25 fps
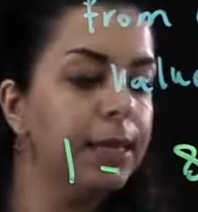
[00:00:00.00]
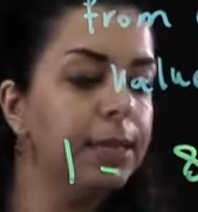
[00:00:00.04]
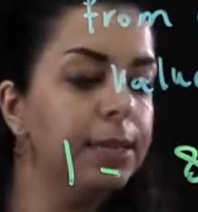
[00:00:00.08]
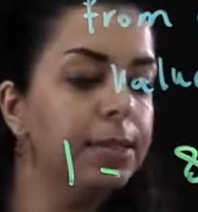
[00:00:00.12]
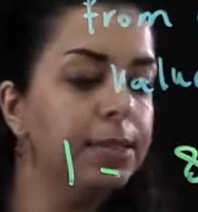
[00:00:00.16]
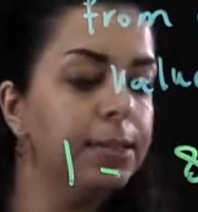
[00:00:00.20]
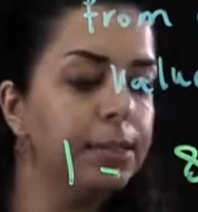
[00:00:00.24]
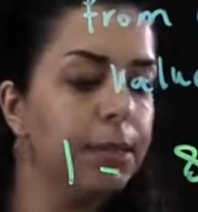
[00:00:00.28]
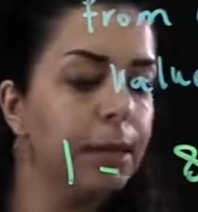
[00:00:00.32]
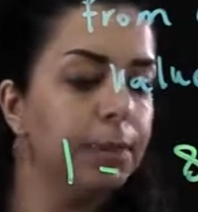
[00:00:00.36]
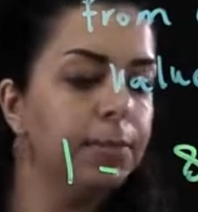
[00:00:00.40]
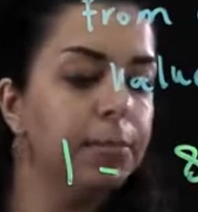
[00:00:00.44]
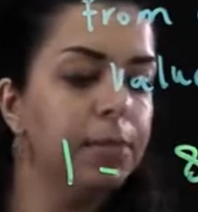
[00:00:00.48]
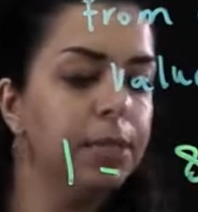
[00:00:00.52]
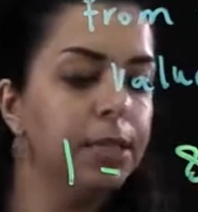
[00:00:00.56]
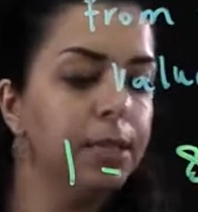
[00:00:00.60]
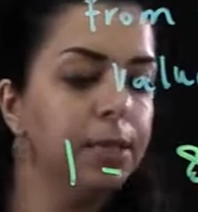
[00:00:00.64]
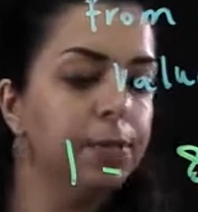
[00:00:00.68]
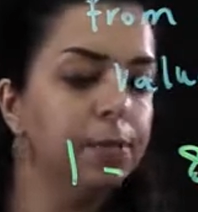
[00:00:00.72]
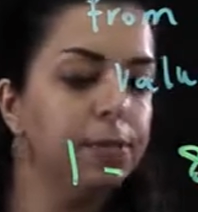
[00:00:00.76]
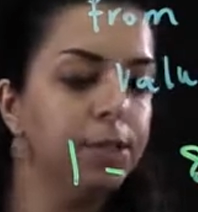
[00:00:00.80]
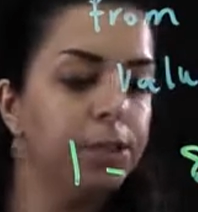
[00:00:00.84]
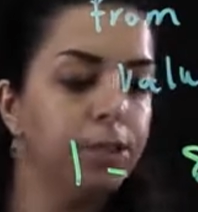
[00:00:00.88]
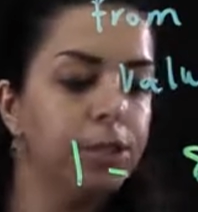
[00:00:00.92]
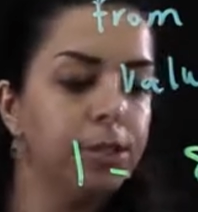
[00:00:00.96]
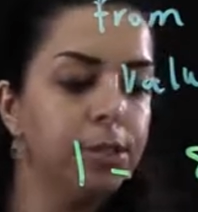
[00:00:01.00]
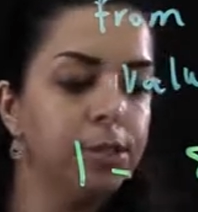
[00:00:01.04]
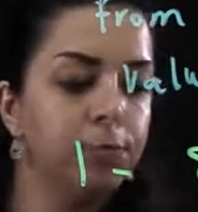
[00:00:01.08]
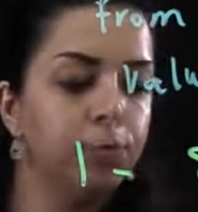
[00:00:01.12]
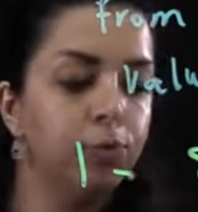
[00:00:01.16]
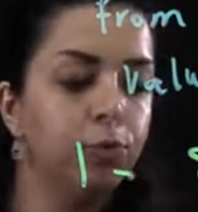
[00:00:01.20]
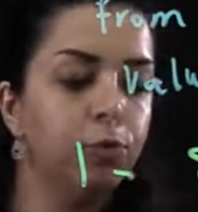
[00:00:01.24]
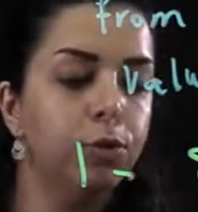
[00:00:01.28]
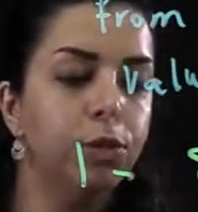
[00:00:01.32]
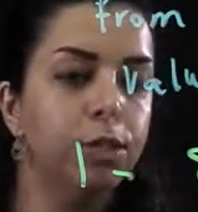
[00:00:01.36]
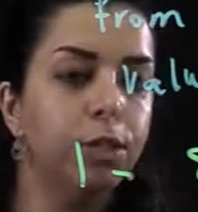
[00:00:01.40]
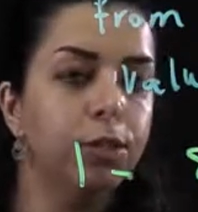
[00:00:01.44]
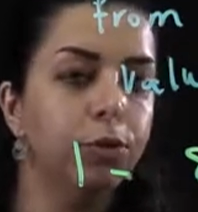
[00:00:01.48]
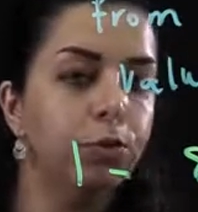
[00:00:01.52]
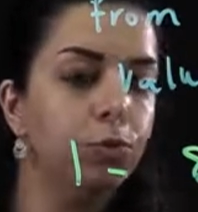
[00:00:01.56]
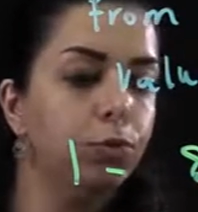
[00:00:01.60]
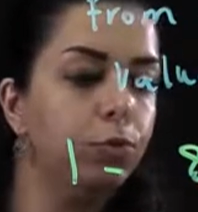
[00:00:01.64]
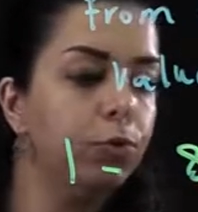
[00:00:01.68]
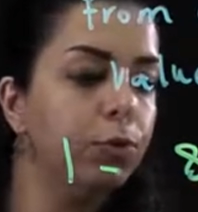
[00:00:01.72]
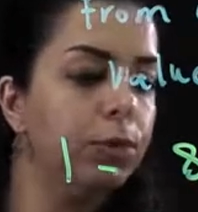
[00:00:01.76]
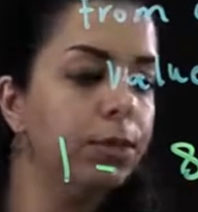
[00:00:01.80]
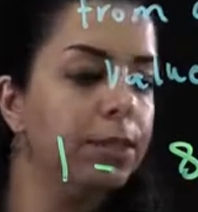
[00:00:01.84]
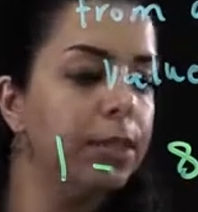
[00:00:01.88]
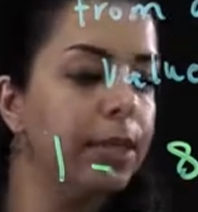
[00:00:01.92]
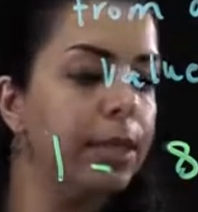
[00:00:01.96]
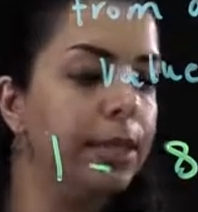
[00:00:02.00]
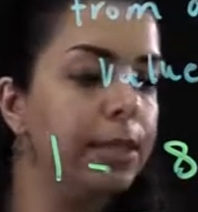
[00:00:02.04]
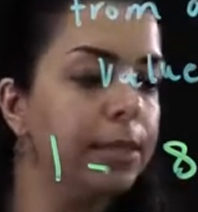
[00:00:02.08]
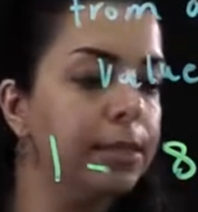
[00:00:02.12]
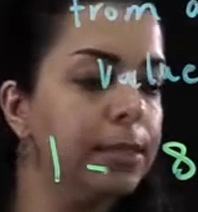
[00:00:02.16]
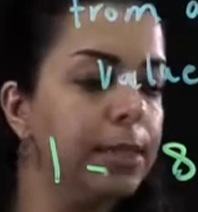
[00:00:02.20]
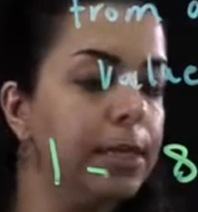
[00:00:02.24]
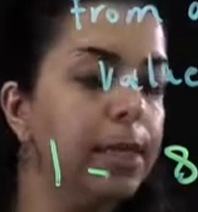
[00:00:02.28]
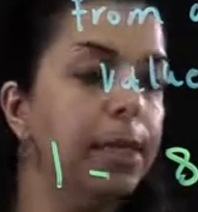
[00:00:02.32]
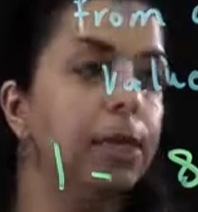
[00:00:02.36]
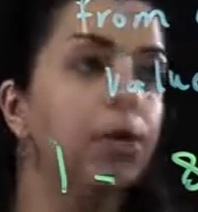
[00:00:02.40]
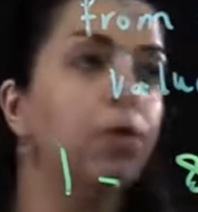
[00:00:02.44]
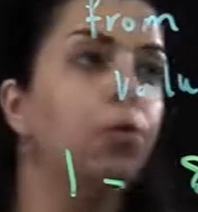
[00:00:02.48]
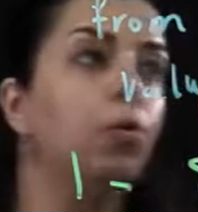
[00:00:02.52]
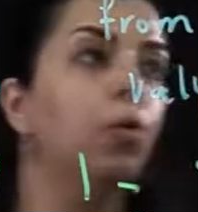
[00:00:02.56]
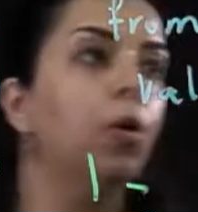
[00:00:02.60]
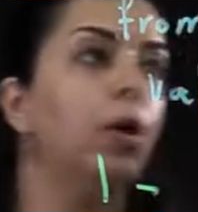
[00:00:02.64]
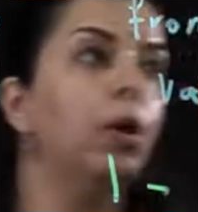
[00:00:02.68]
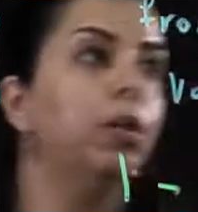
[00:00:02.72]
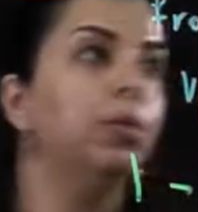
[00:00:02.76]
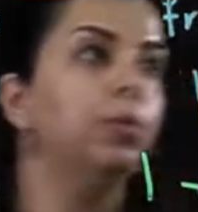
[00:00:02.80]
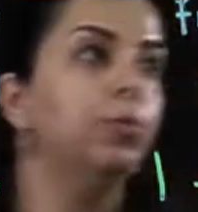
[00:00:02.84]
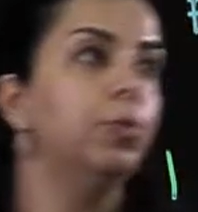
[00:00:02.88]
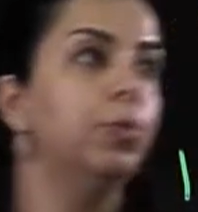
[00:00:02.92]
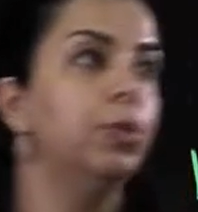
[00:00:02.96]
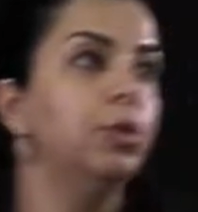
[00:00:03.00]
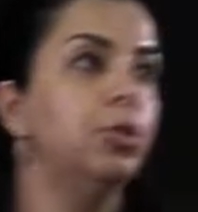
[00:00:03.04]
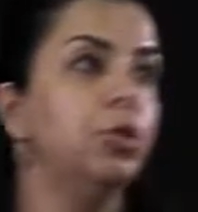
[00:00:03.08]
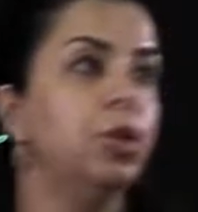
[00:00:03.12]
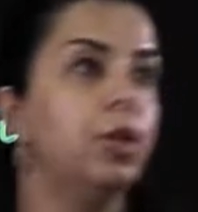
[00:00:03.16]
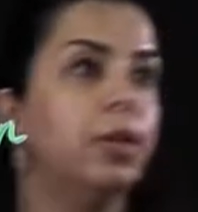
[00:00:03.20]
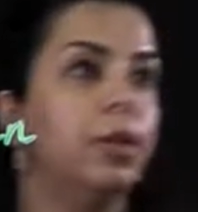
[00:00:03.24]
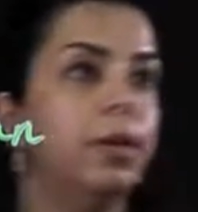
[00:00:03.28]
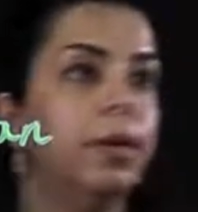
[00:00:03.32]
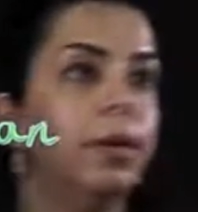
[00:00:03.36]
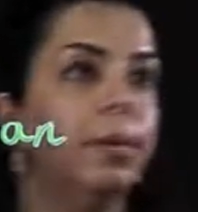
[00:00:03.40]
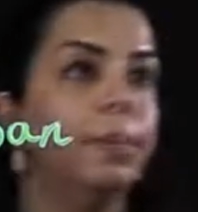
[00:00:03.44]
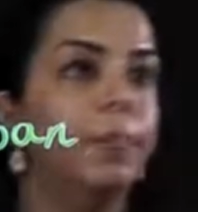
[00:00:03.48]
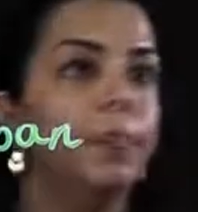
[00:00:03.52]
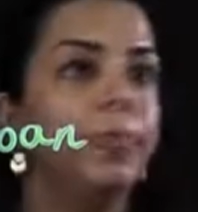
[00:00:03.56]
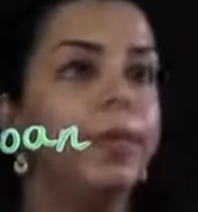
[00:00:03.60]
something which is putting two things equal to each other.